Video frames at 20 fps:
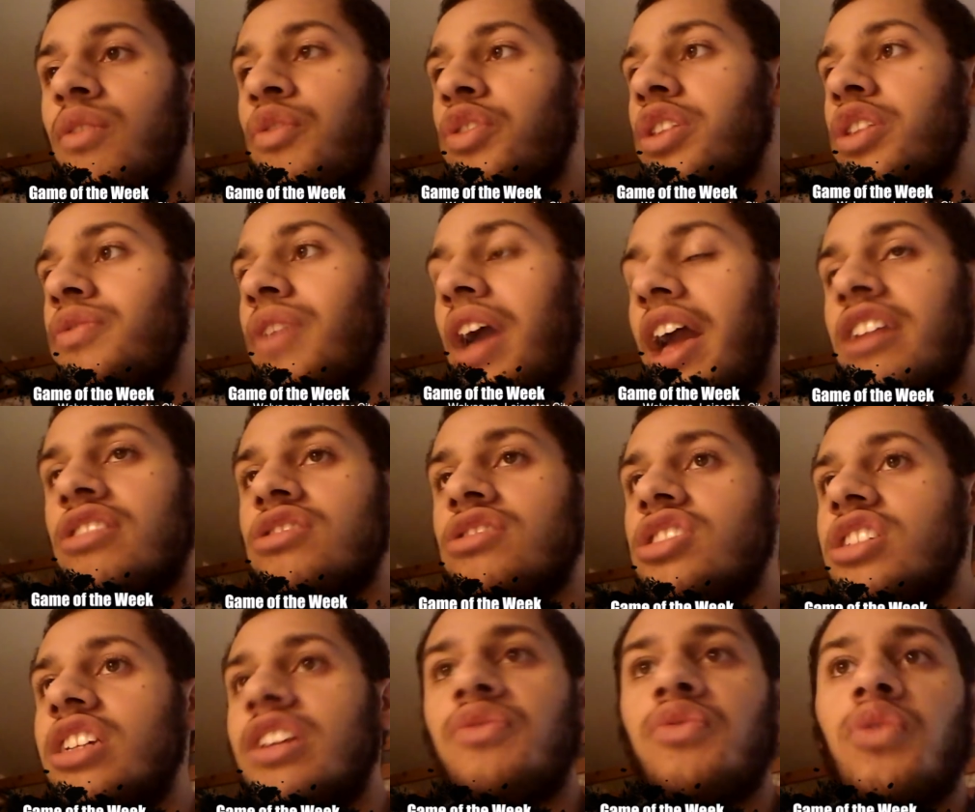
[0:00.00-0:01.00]
Full of
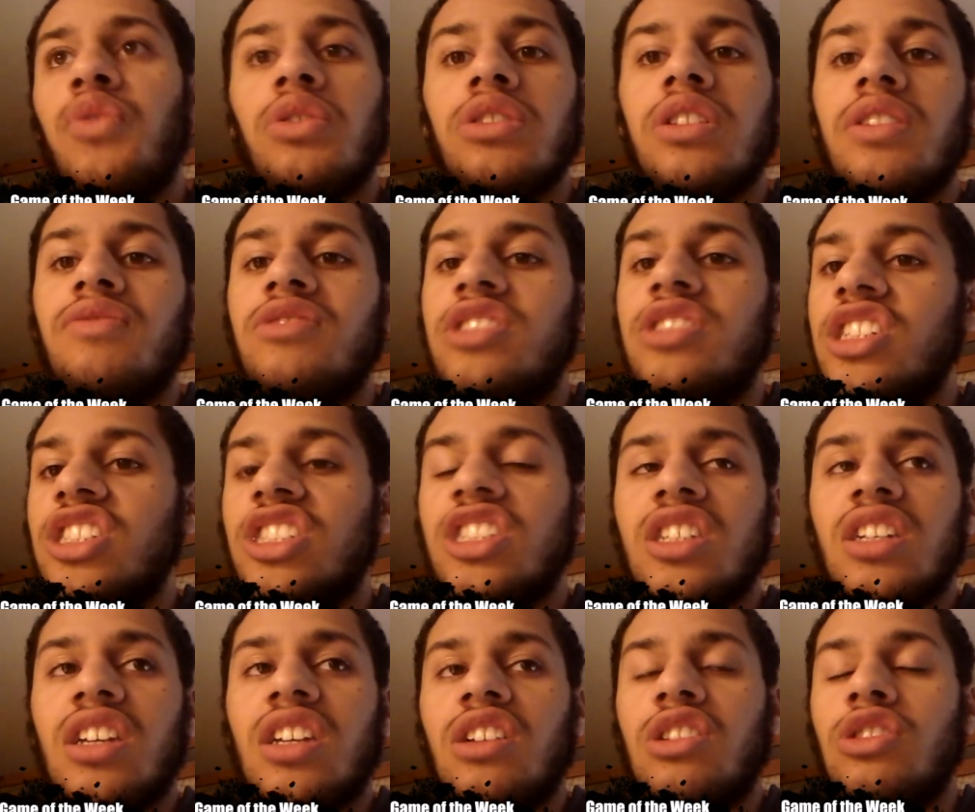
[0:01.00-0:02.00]
energy, full of
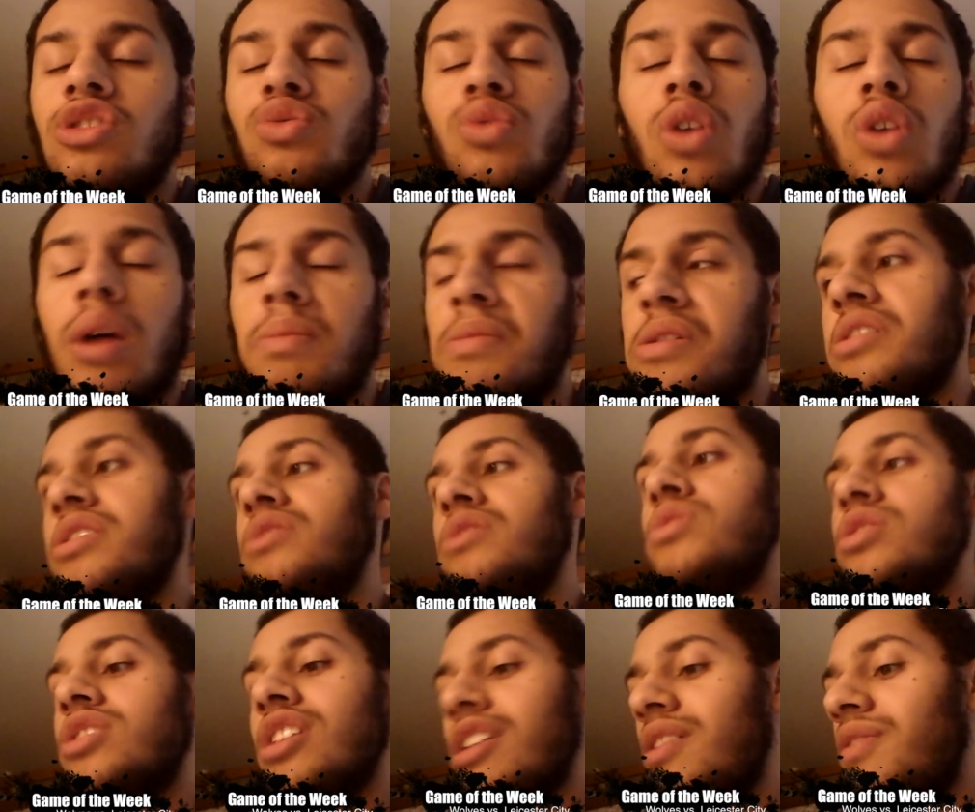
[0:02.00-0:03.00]
just drama. It
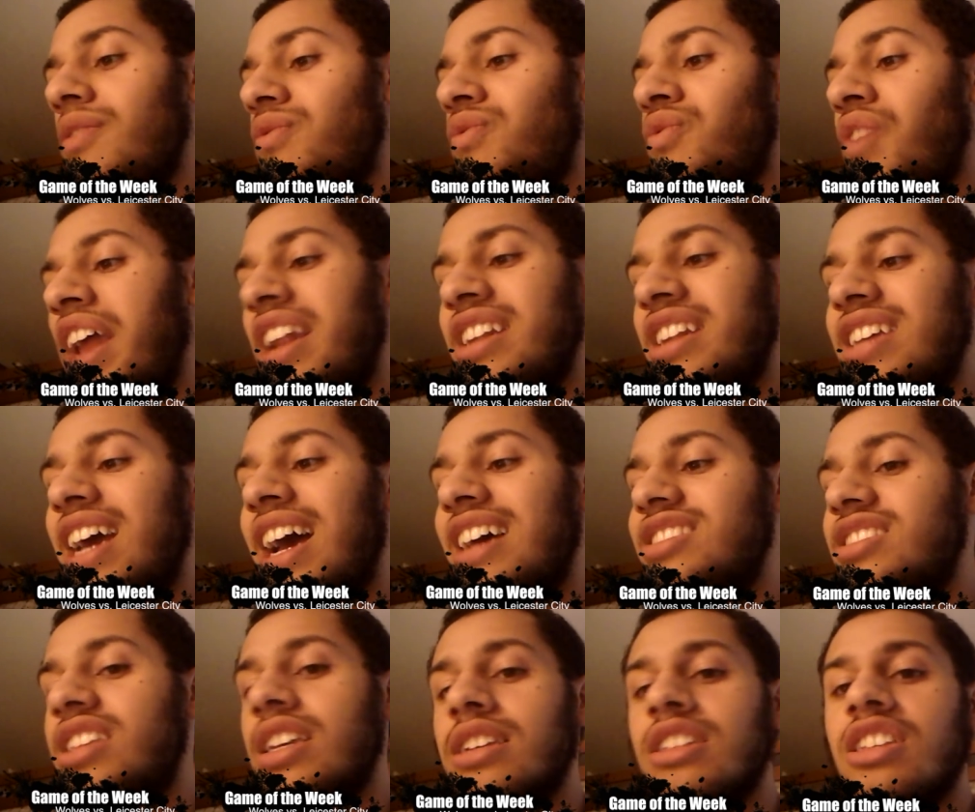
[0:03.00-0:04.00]
was a
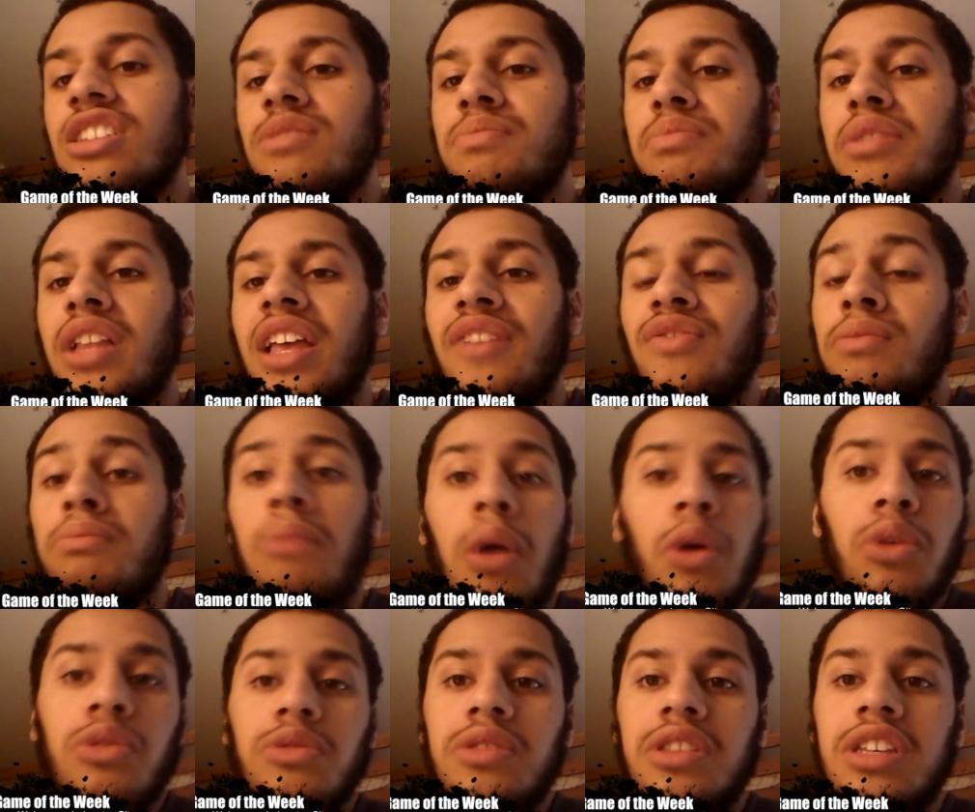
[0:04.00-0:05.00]
fantastic display from
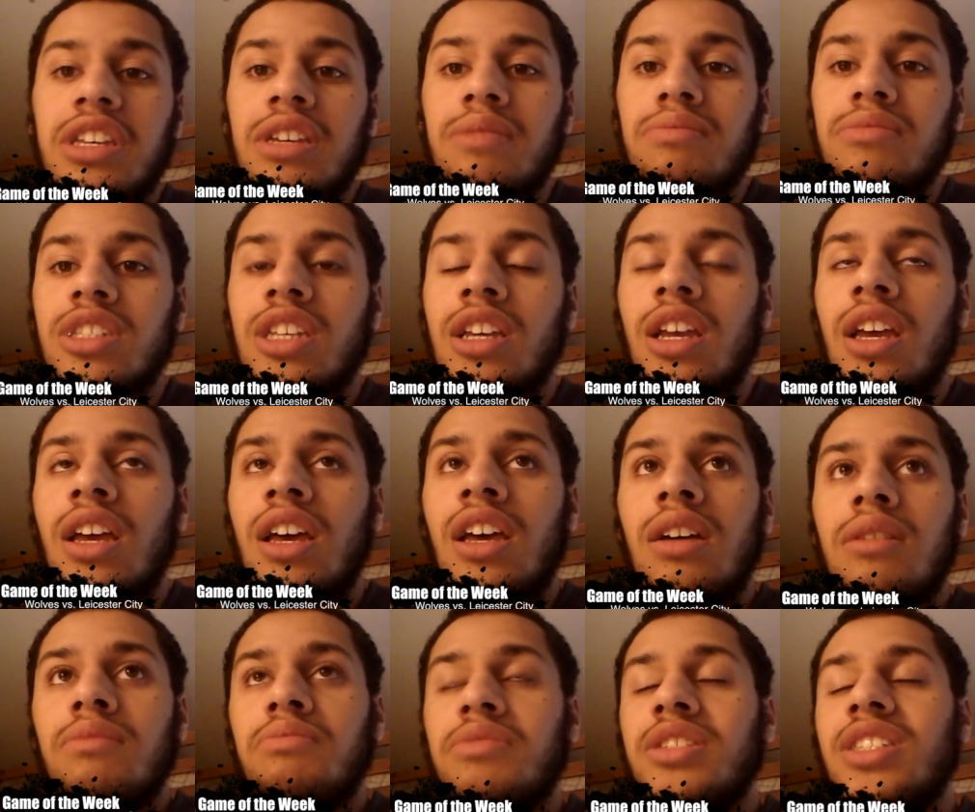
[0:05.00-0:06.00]
both teams,
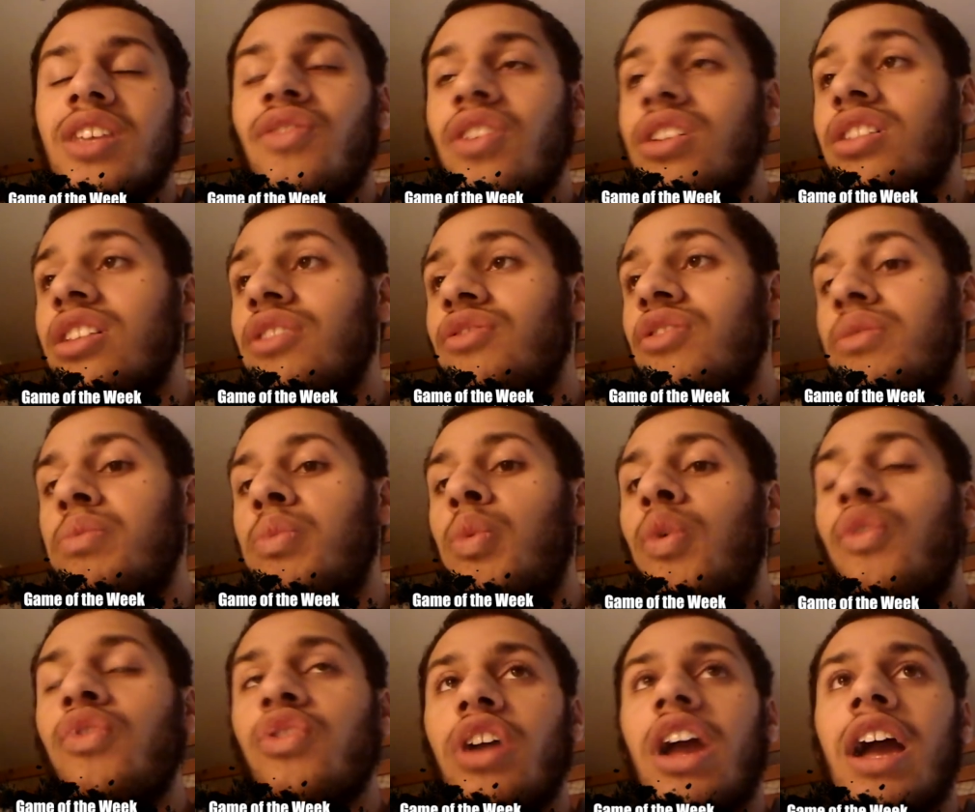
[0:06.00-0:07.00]
specifically from
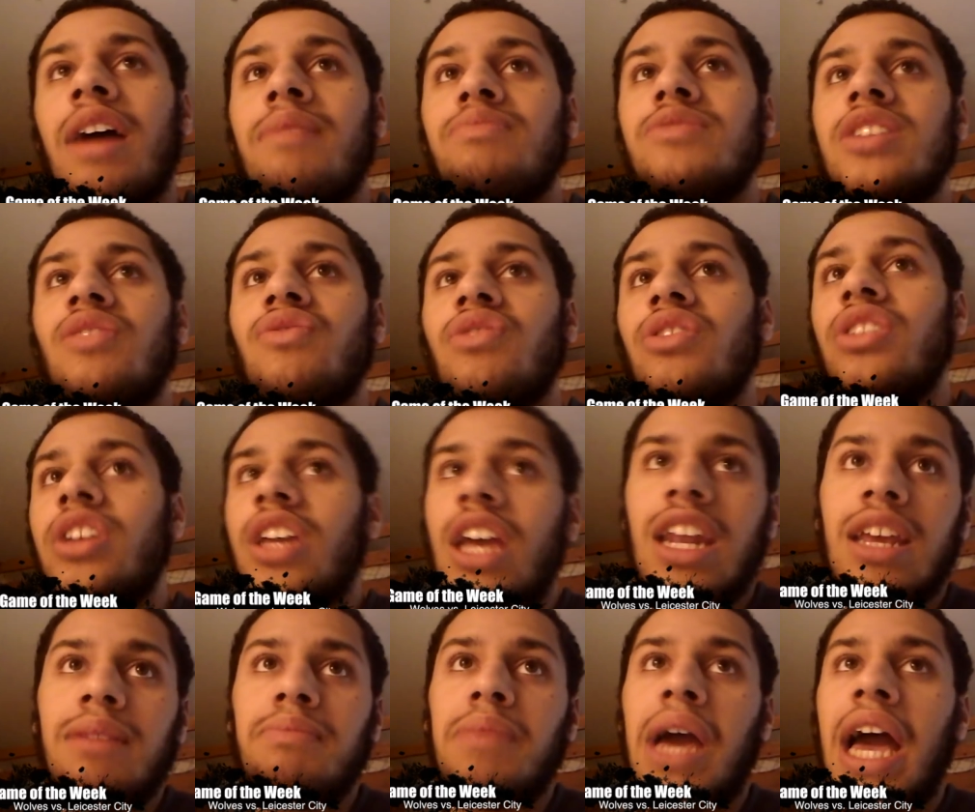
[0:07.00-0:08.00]
Wolverhampton for
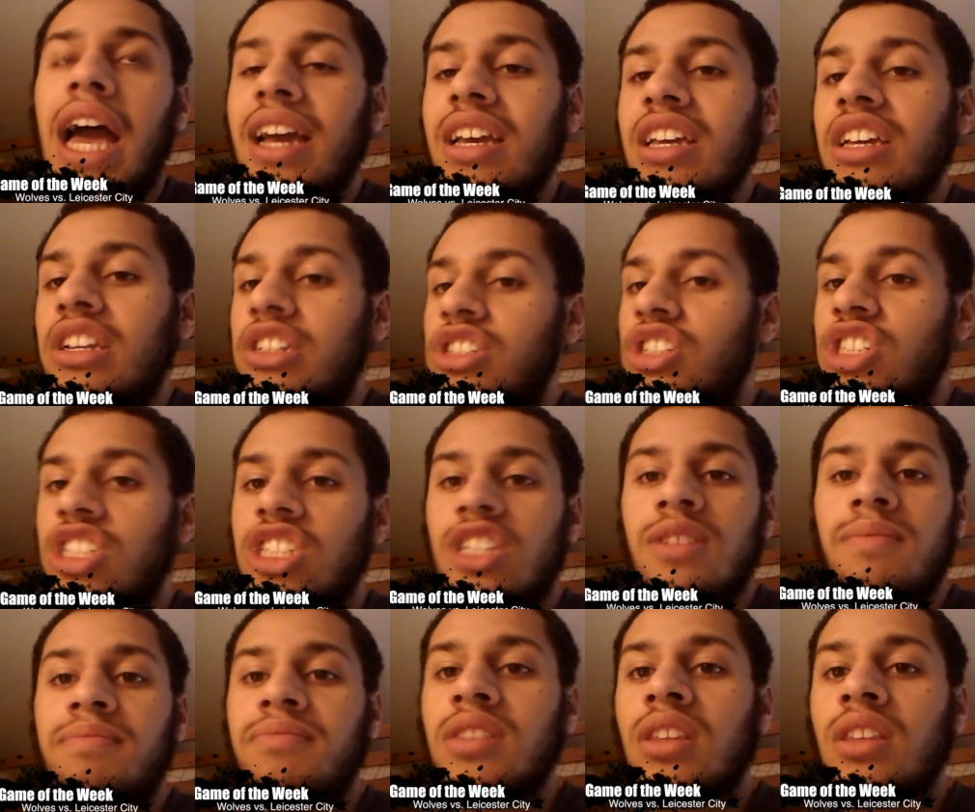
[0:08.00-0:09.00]
getting back and just,